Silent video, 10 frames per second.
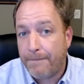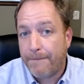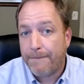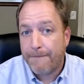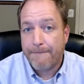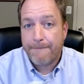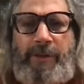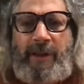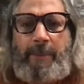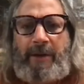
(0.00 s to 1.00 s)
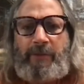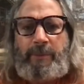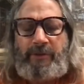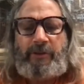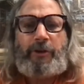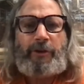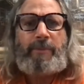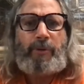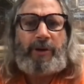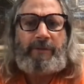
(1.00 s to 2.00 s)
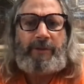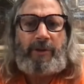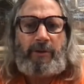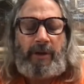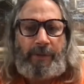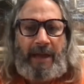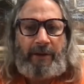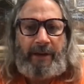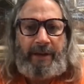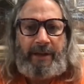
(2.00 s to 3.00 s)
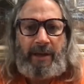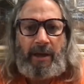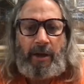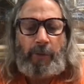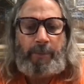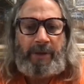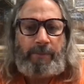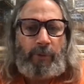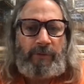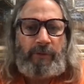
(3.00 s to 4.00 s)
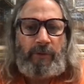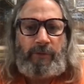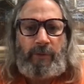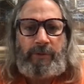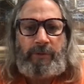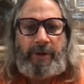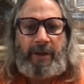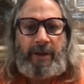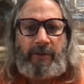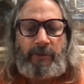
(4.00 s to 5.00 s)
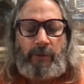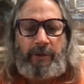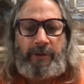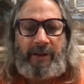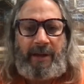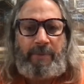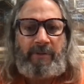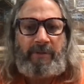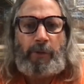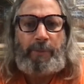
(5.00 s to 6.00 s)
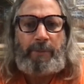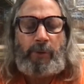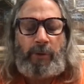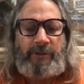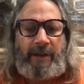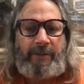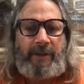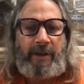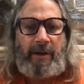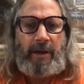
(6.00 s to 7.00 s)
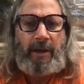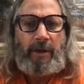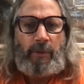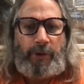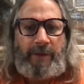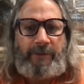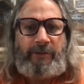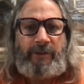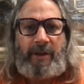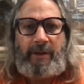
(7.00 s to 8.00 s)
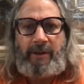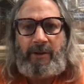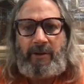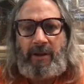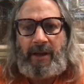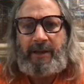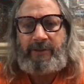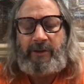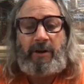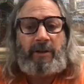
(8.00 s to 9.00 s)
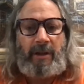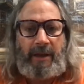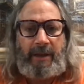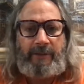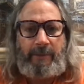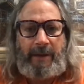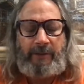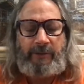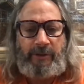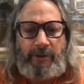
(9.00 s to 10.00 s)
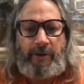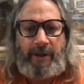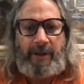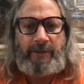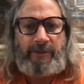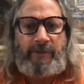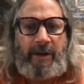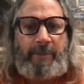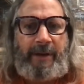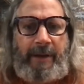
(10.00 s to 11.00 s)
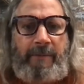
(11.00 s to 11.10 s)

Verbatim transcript: And John, what do you think about from a security point of view? Without any uh, open port 443s or other type of open ports out there, what do you have to say to your clients and our clients about security in this environment now?